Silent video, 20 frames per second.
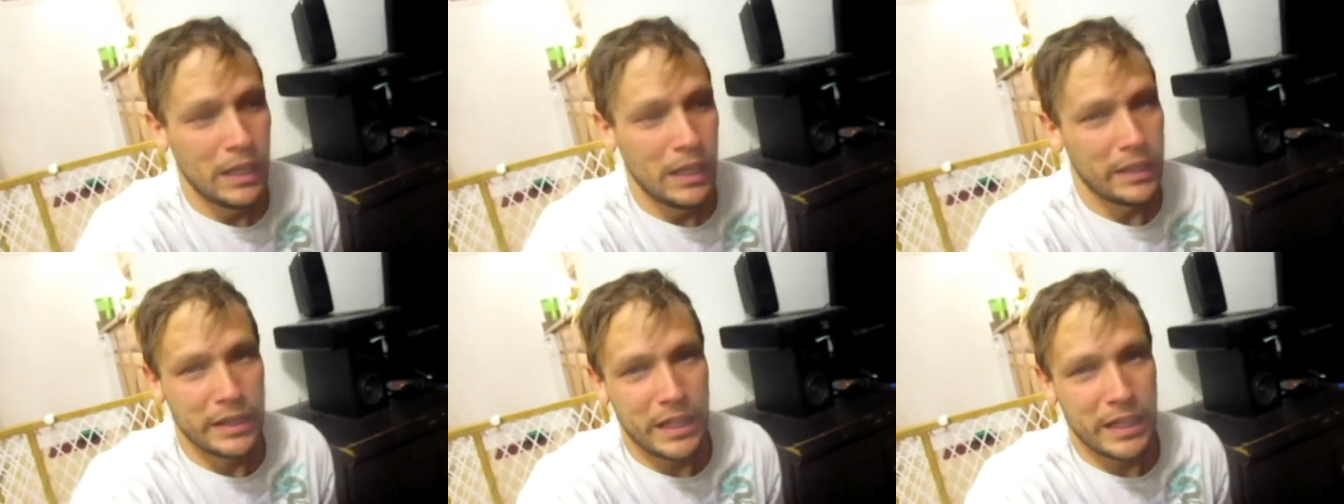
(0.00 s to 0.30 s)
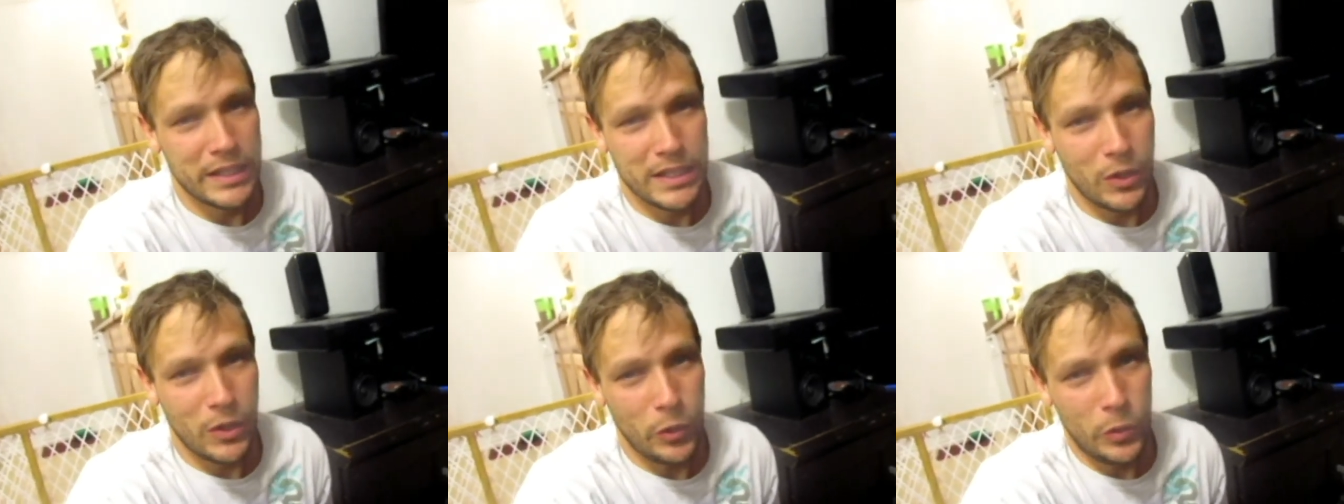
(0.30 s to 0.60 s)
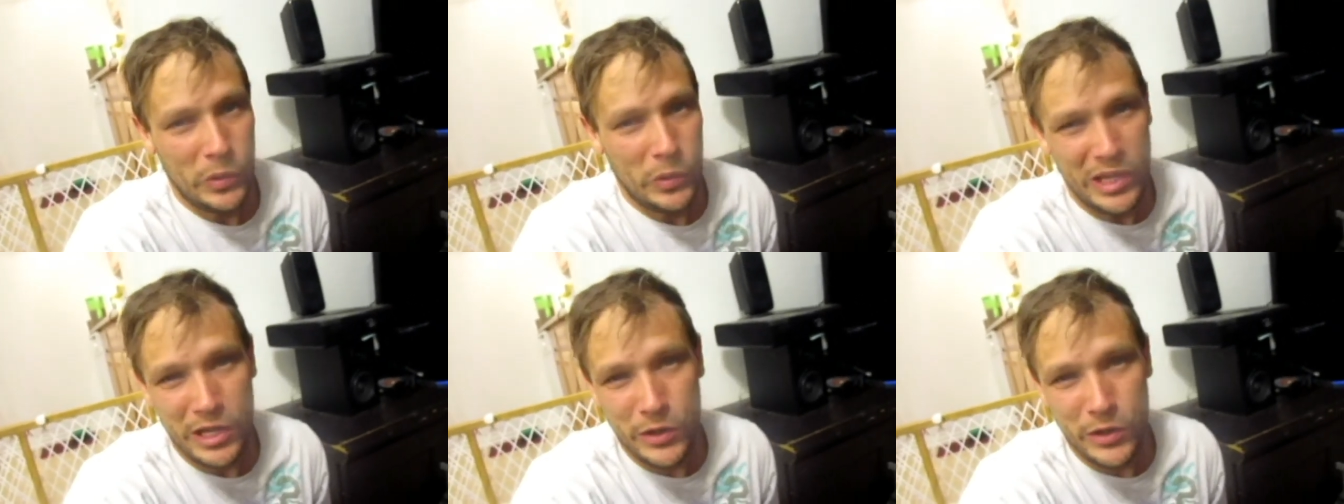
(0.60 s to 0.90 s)
that's not
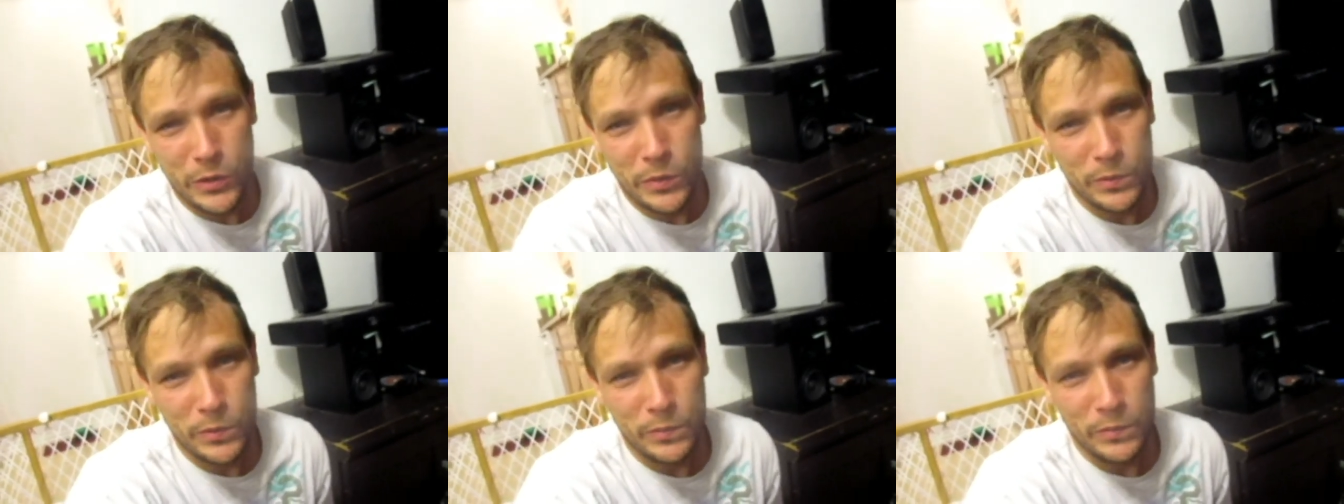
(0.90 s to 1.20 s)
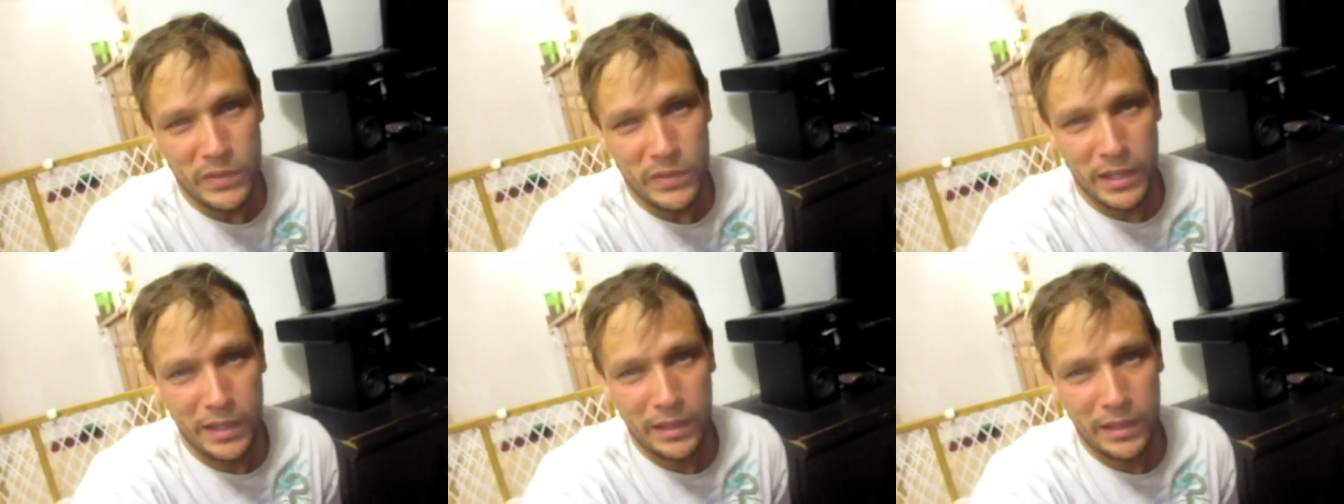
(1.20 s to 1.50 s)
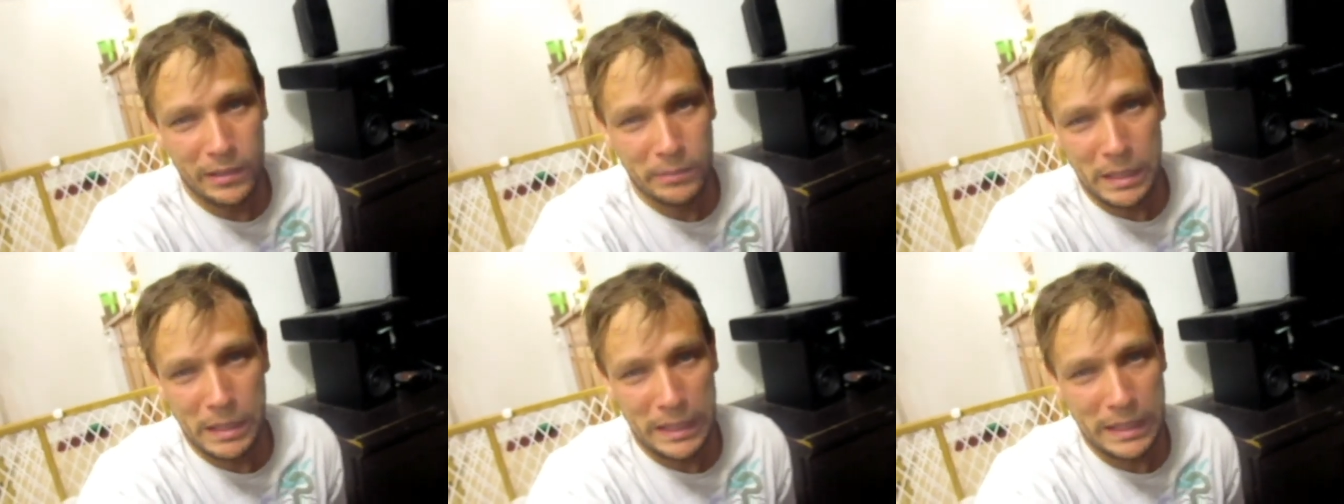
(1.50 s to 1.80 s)
what we do
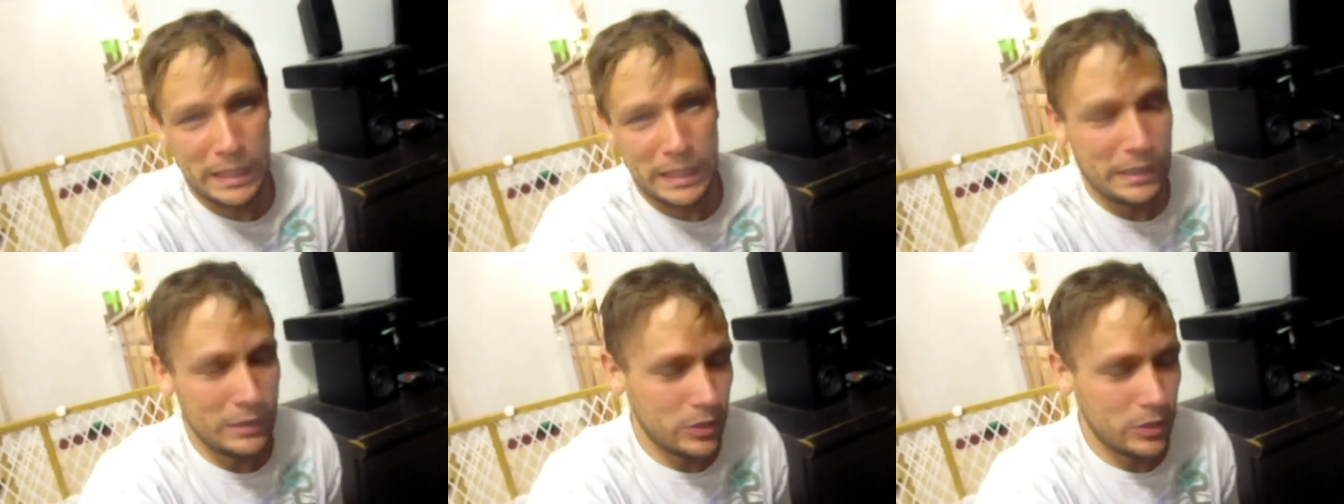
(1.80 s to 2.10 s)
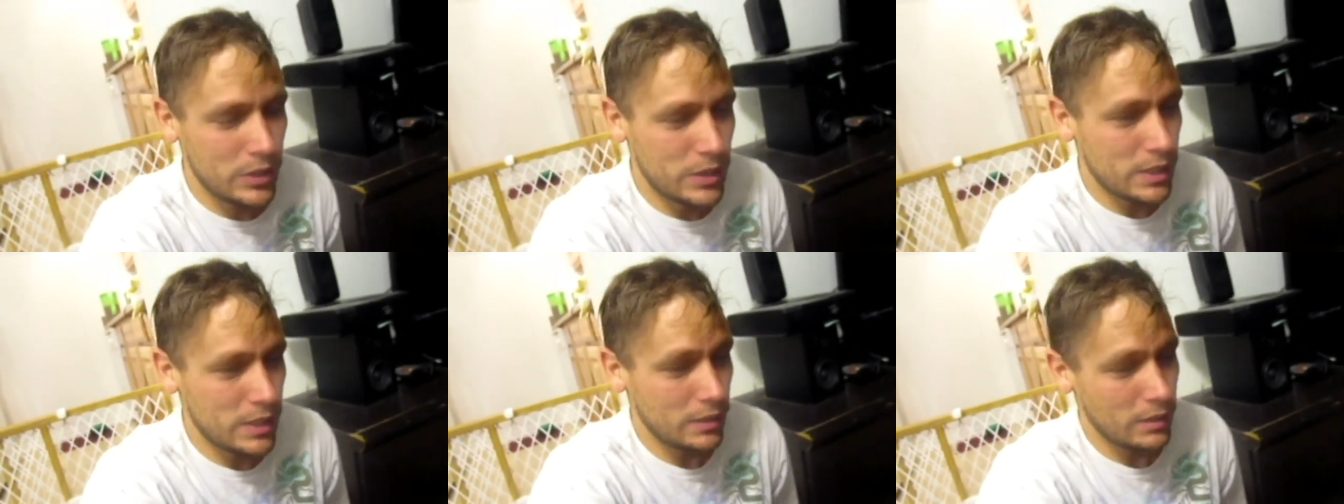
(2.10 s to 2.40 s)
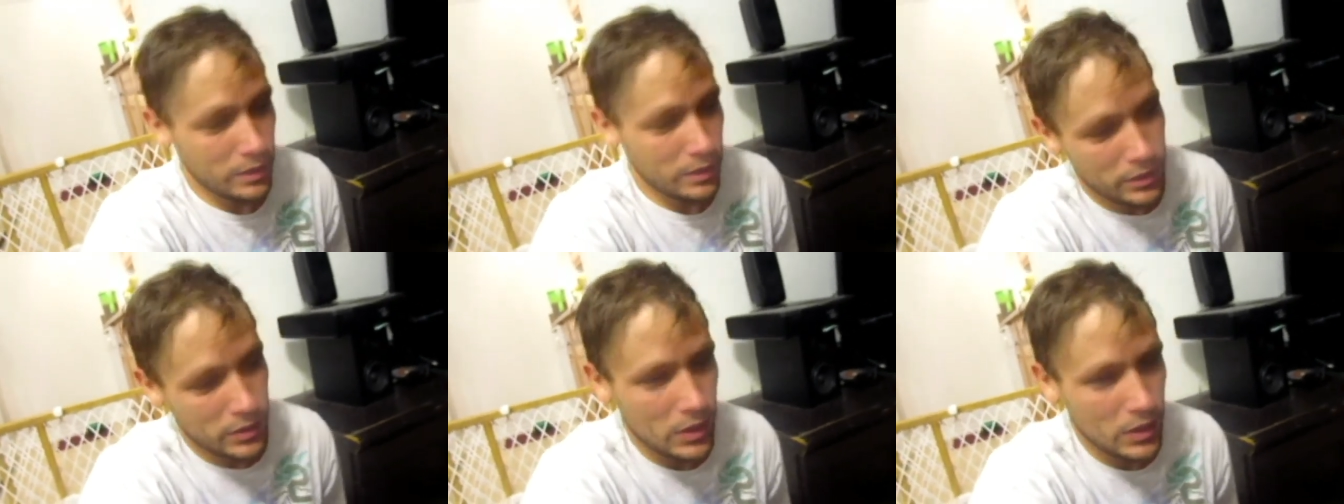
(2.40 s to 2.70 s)
and not that interested in
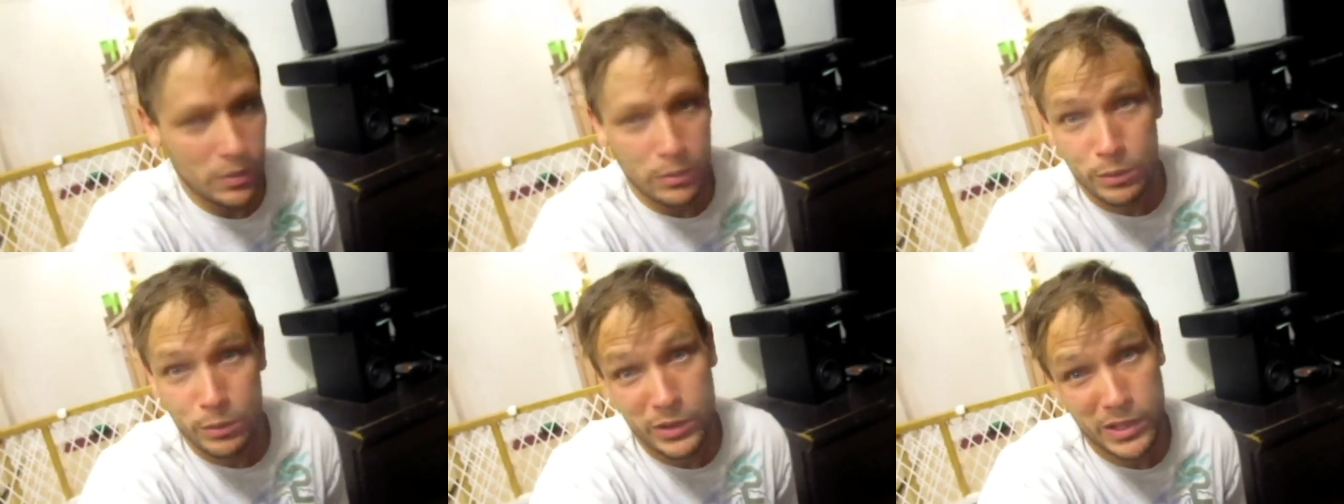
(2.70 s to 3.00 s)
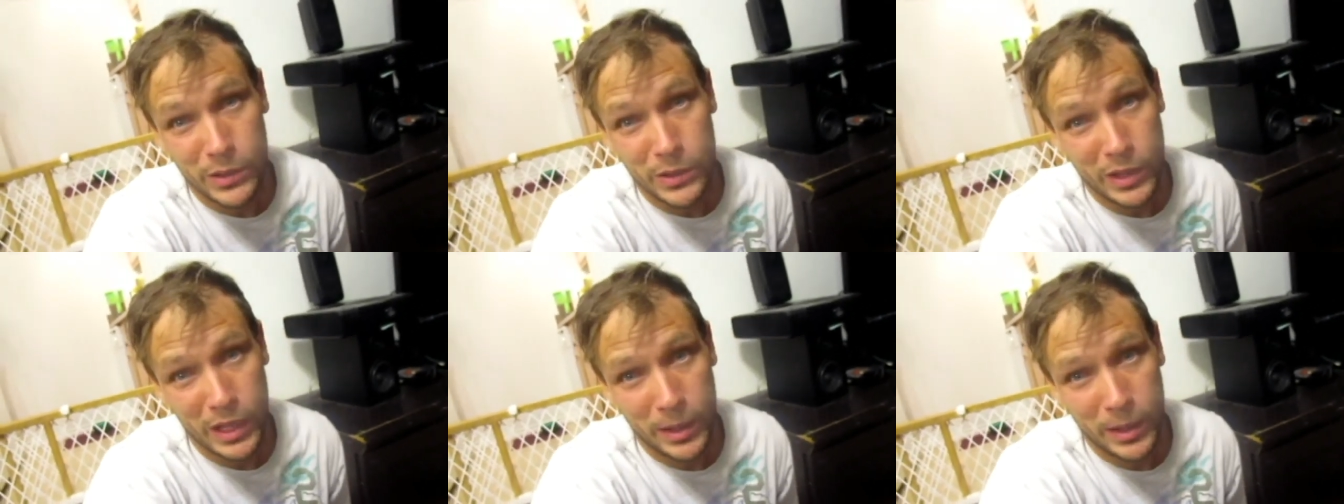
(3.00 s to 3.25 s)
it. So we'll see what